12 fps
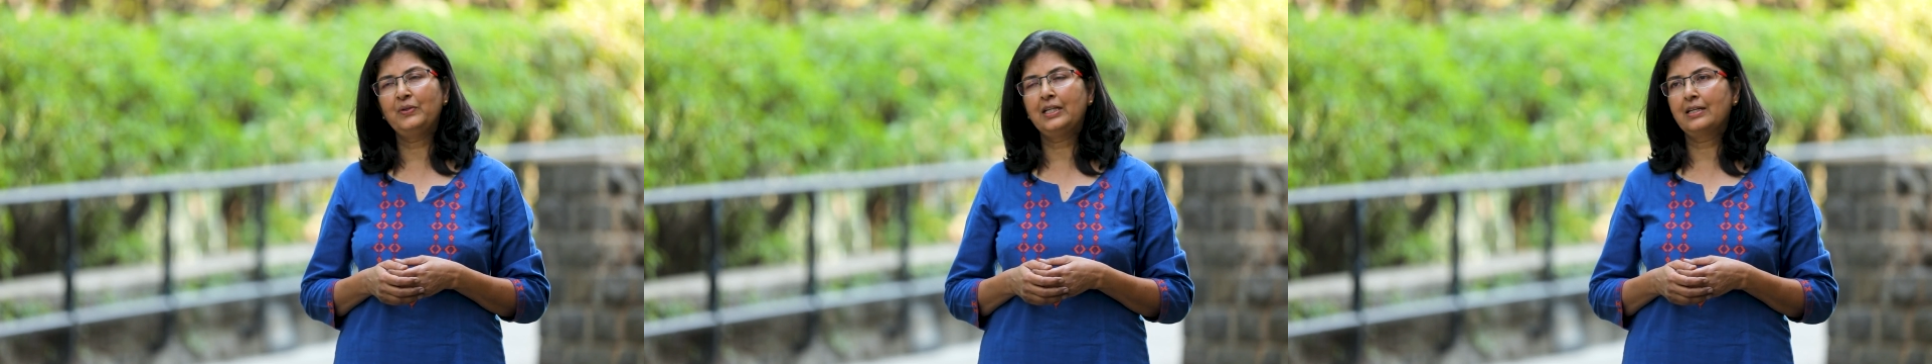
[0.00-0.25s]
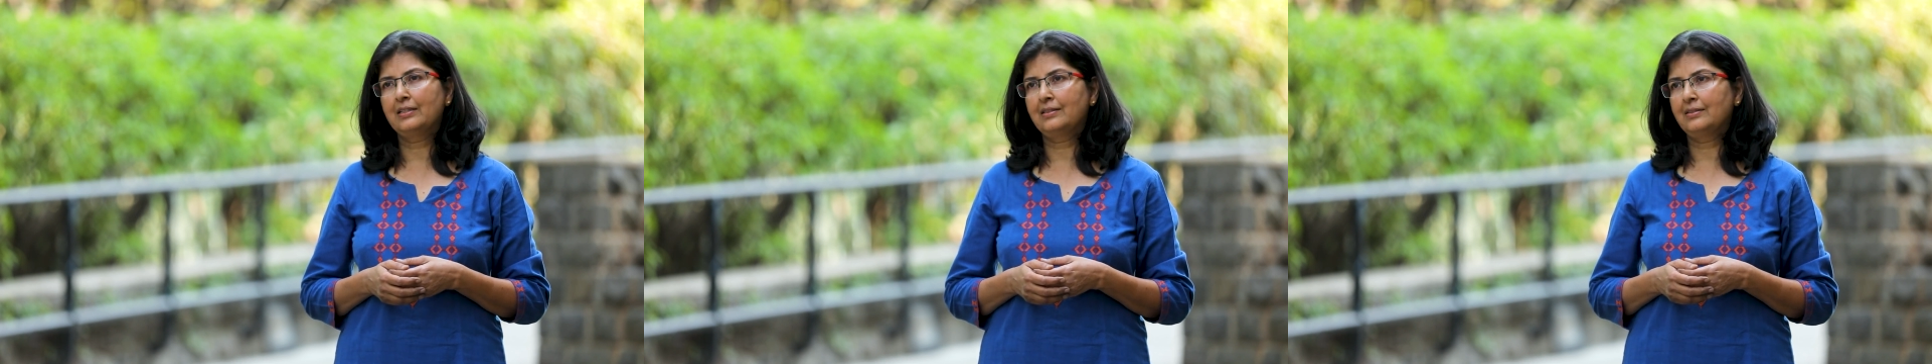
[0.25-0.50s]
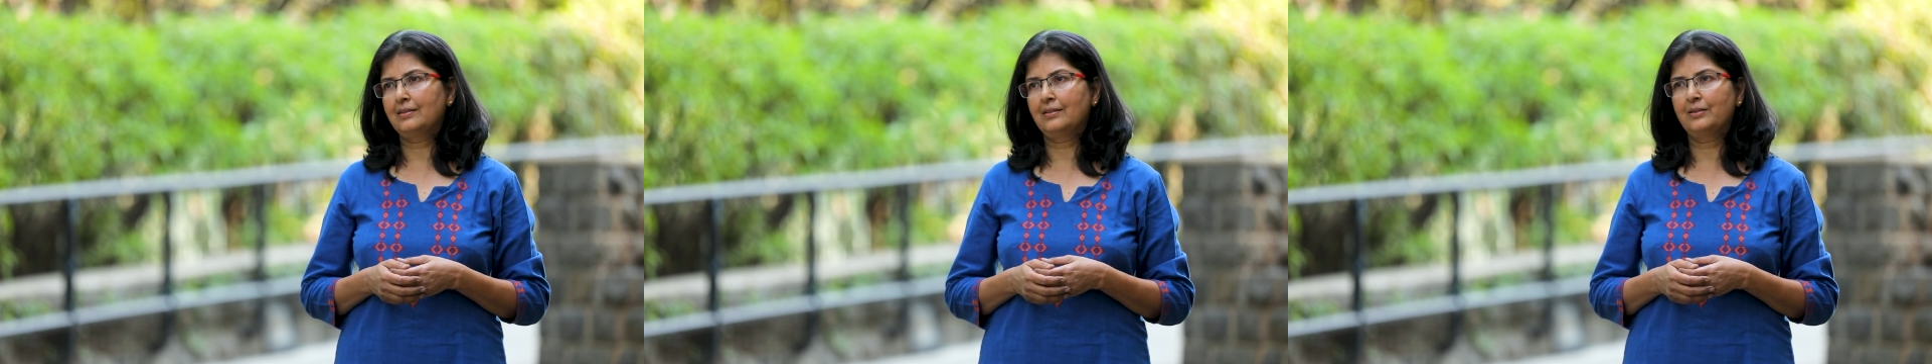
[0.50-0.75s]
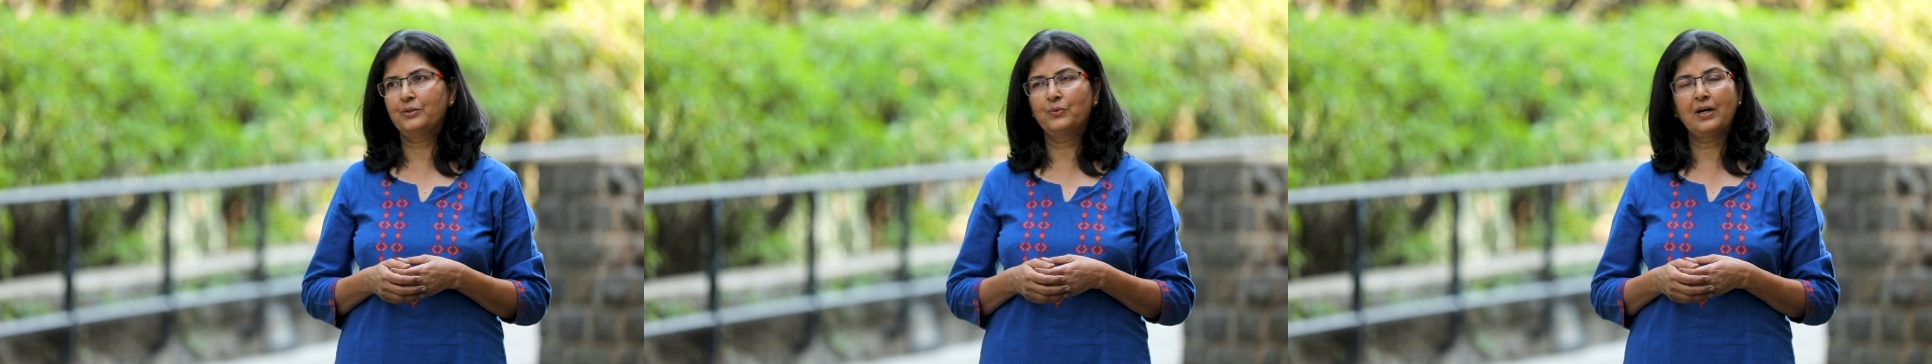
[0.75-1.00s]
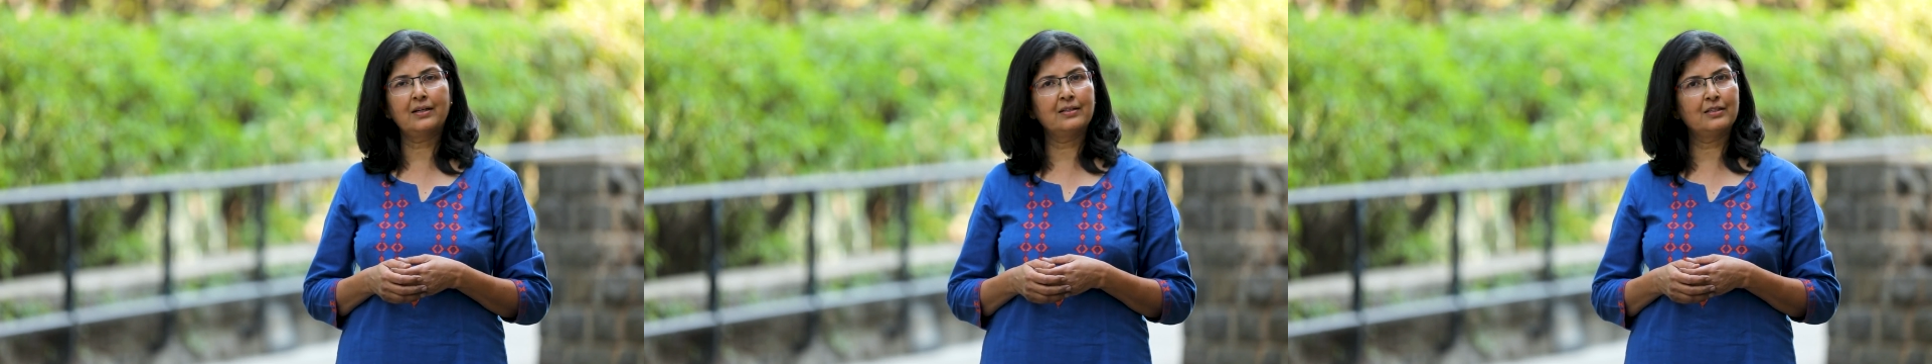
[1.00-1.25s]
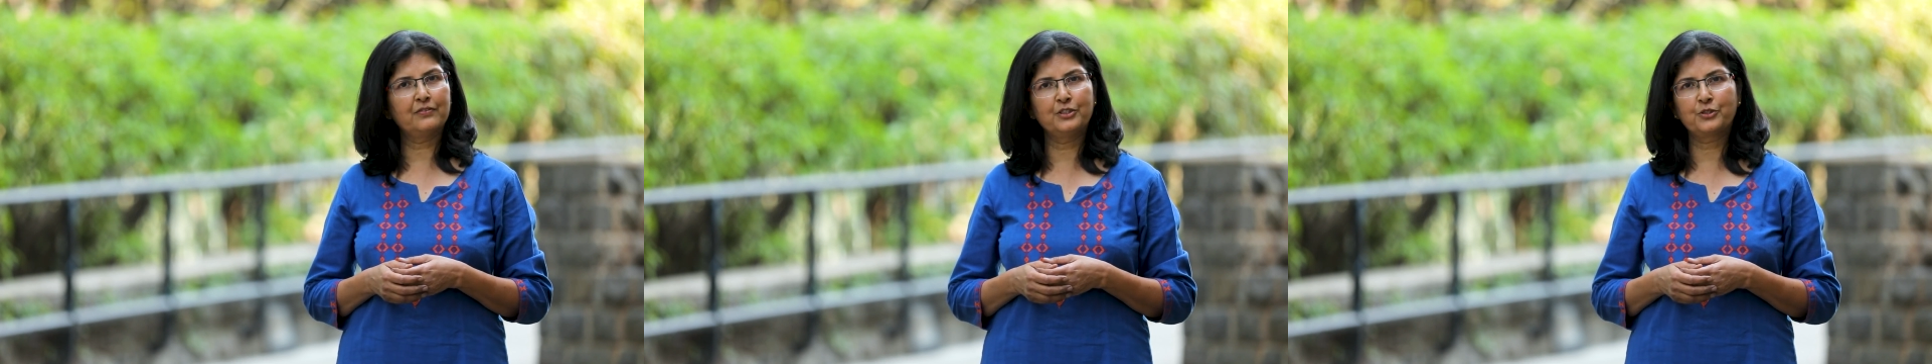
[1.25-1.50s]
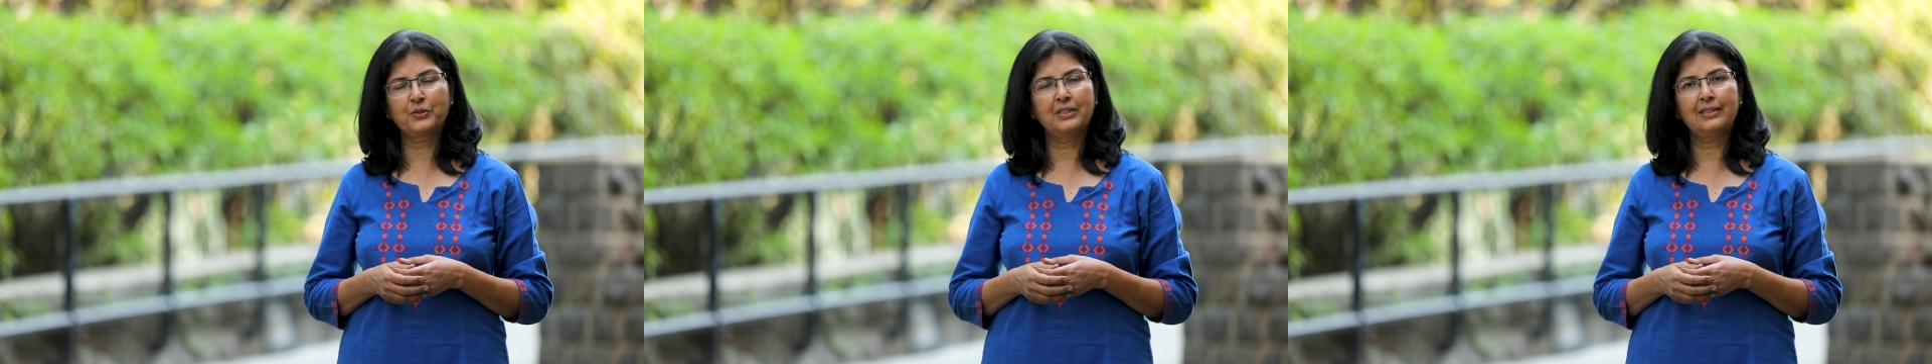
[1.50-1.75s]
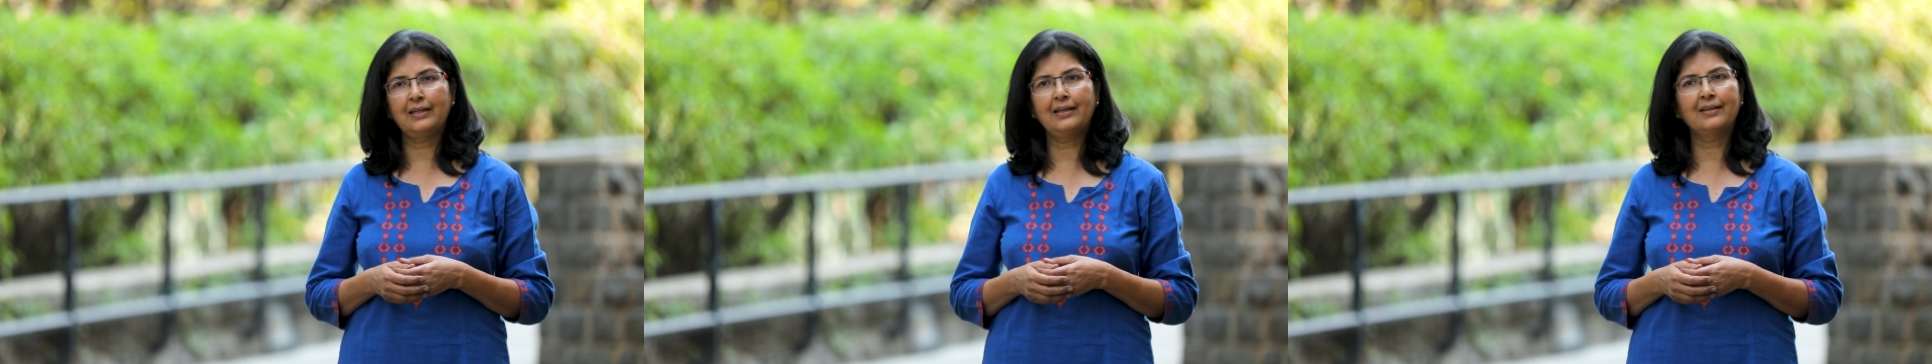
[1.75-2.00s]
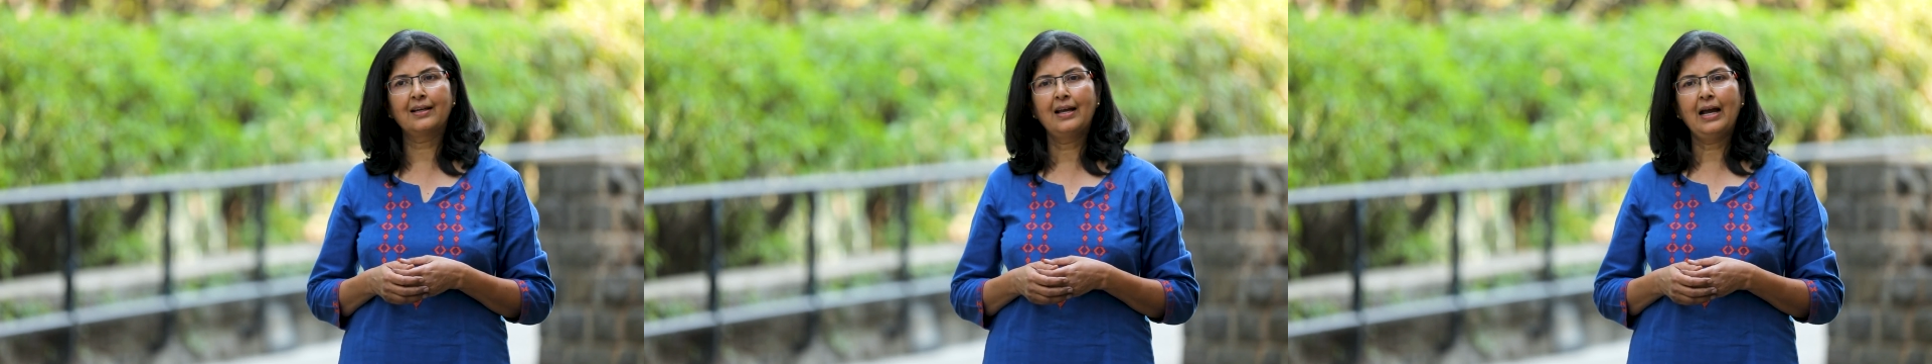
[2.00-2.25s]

we can uh, do our individual thing